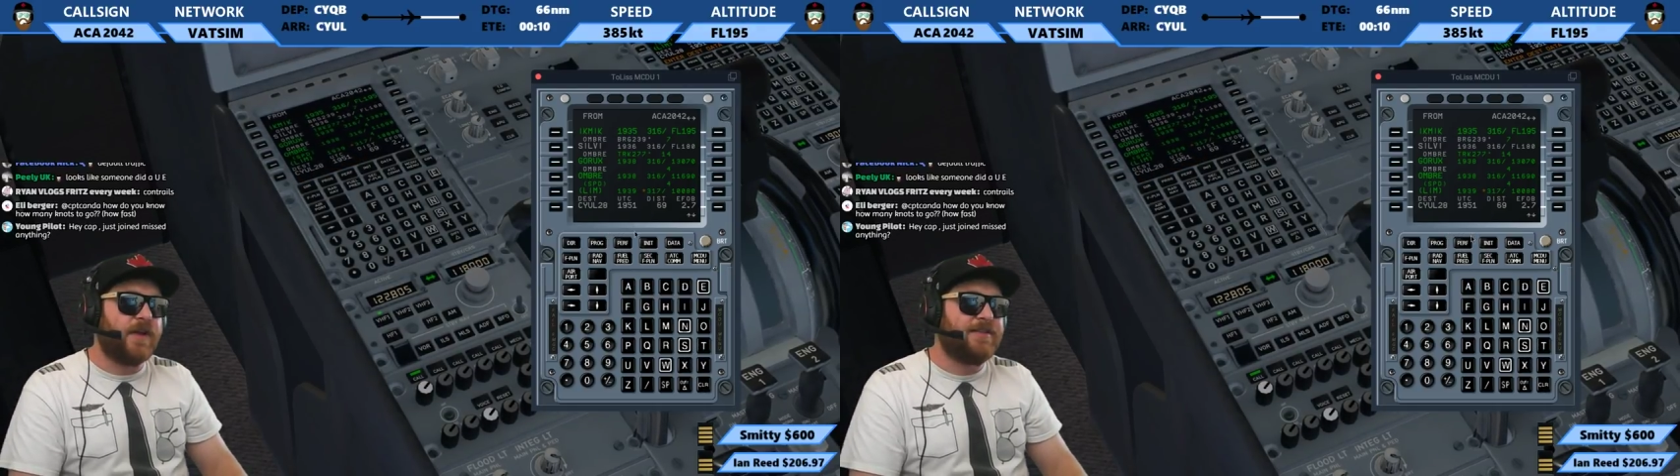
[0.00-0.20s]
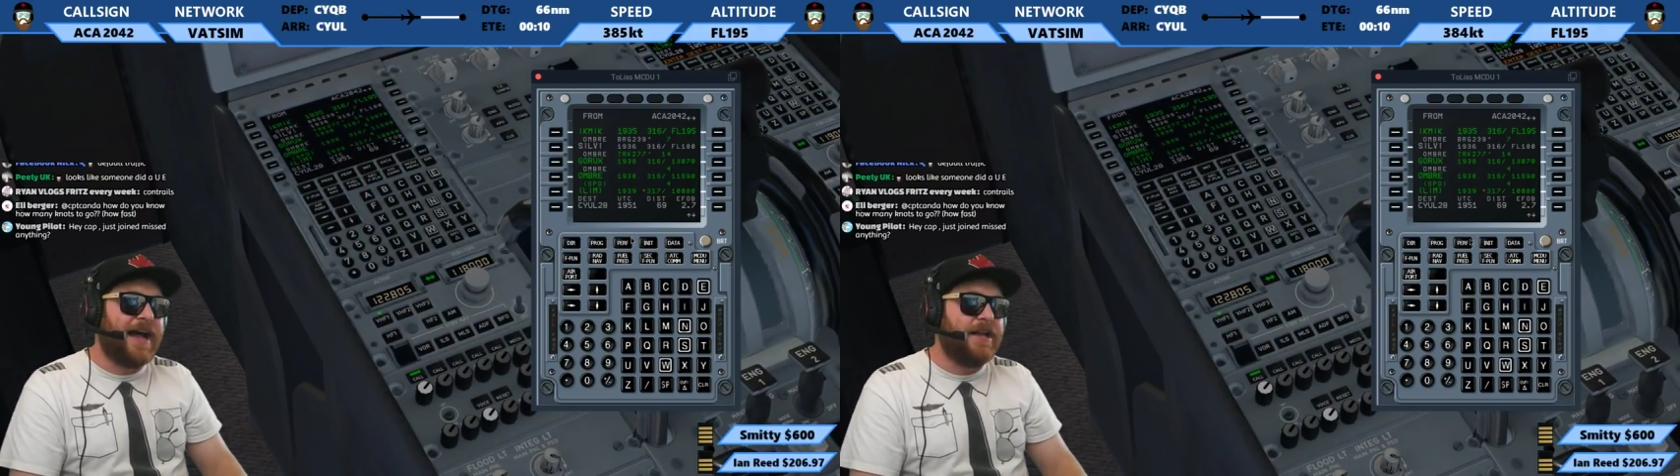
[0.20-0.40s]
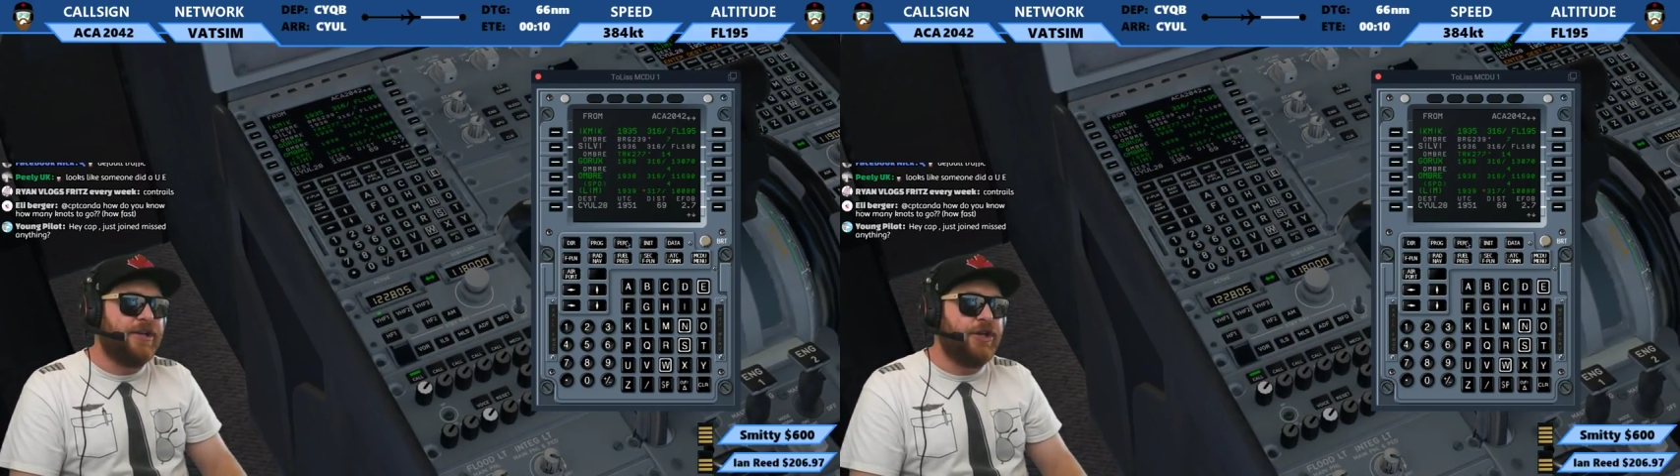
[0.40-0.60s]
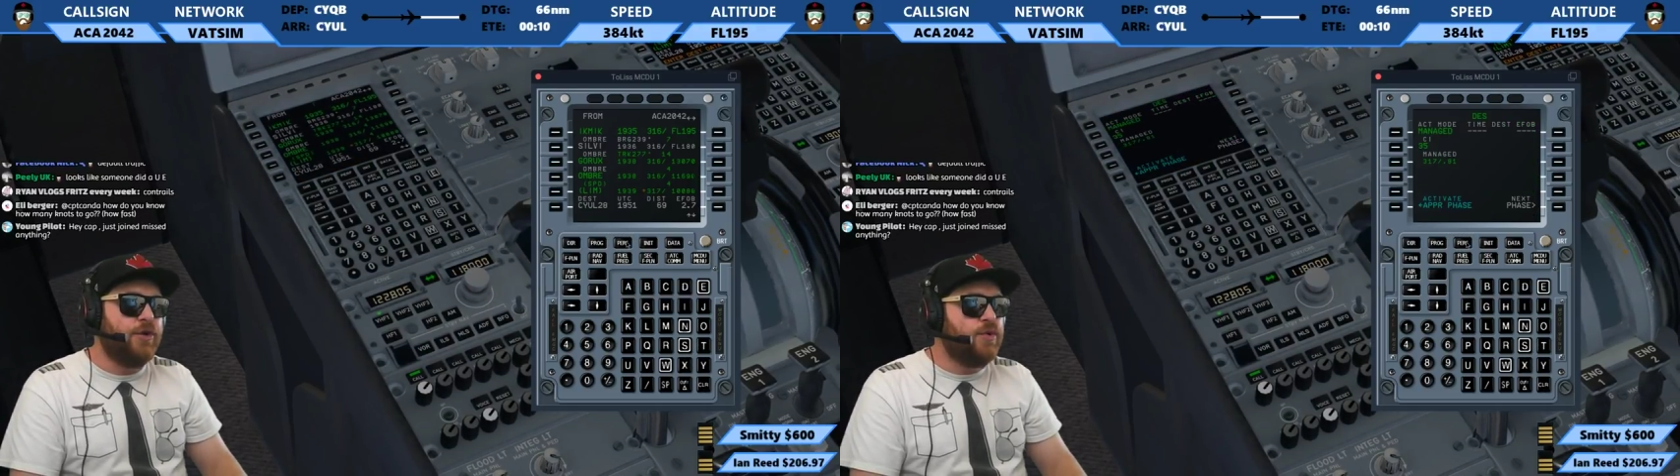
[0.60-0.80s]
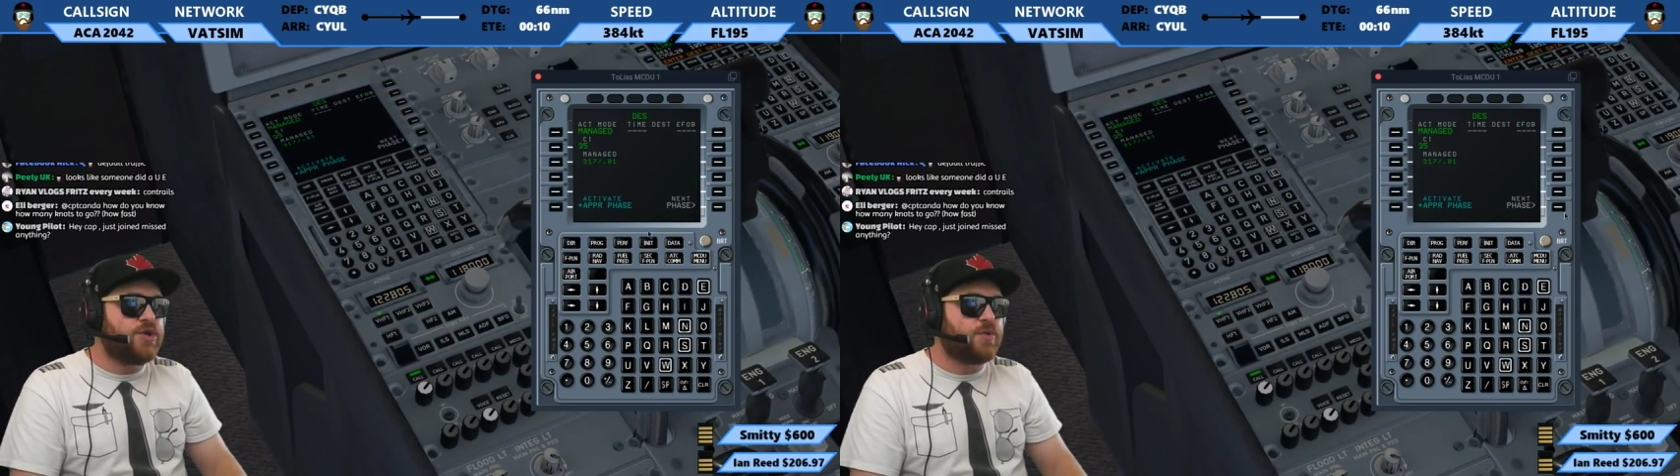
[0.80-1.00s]
like that, and
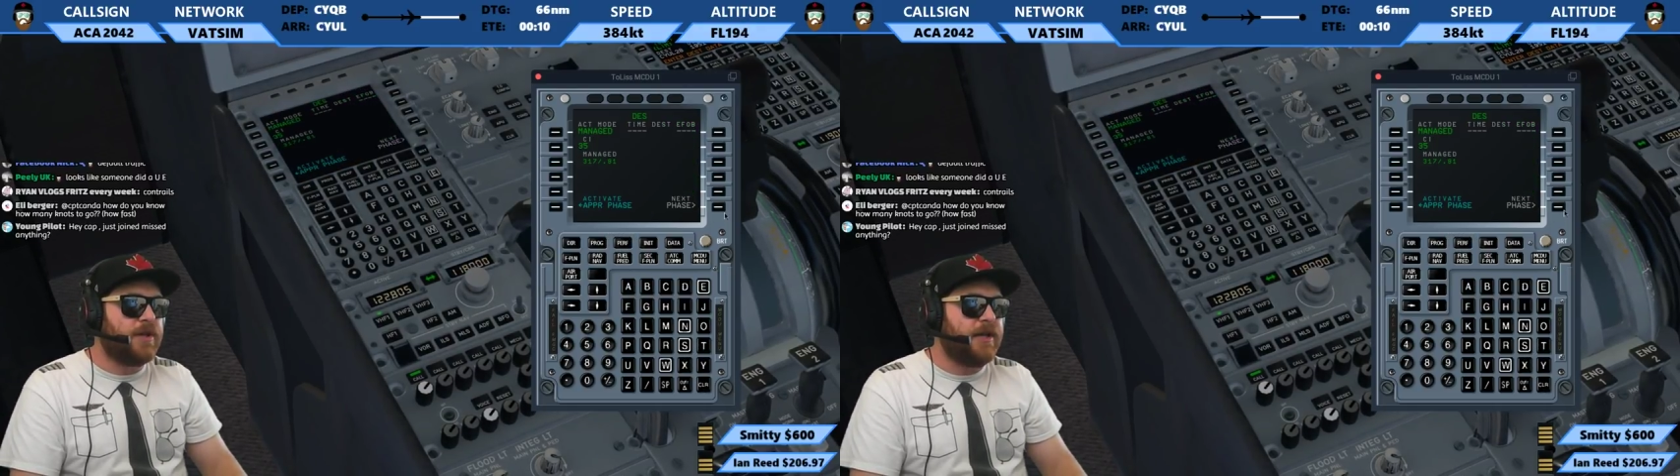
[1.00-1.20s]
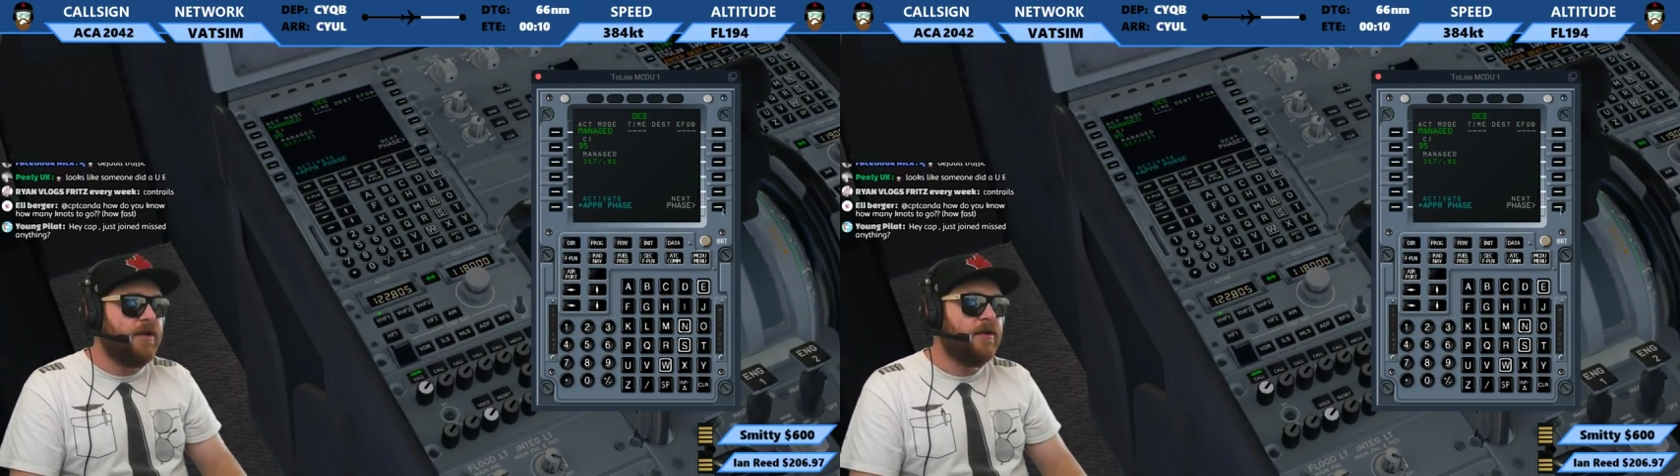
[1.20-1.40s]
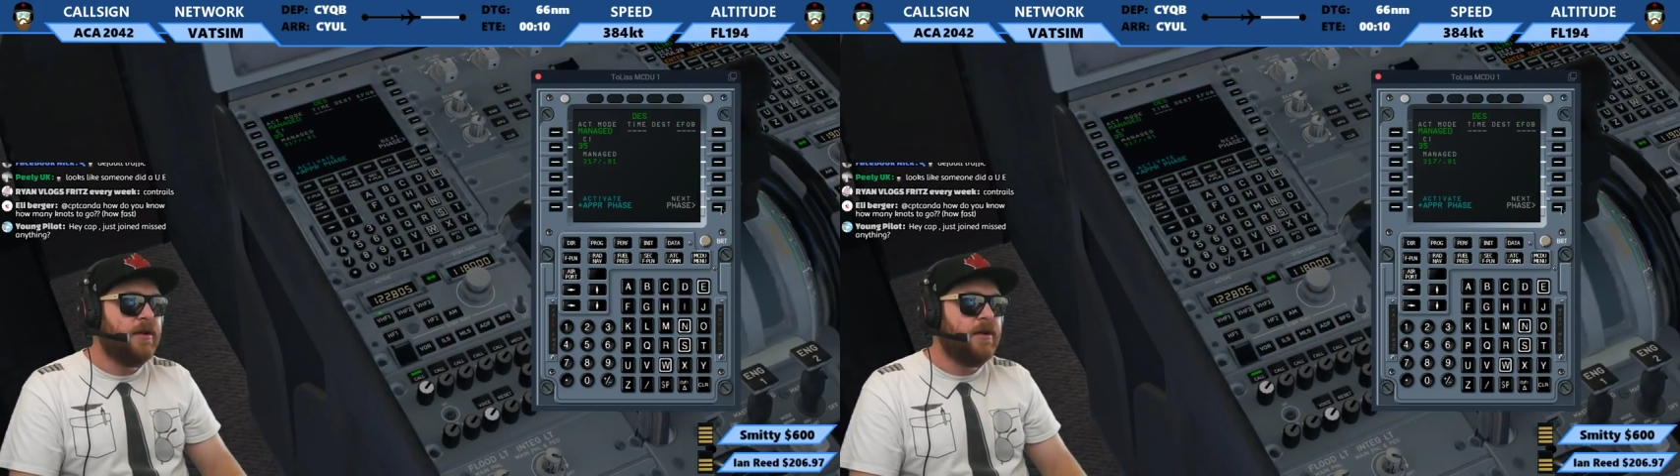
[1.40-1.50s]
usually